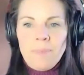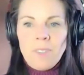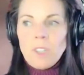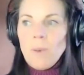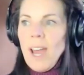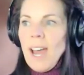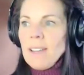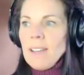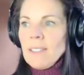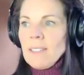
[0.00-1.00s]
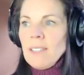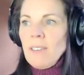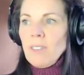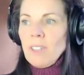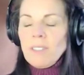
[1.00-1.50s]
So
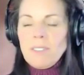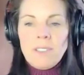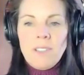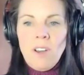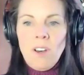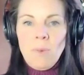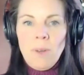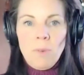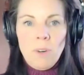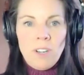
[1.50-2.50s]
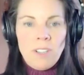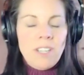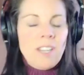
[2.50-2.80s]
SAVERS, all one word.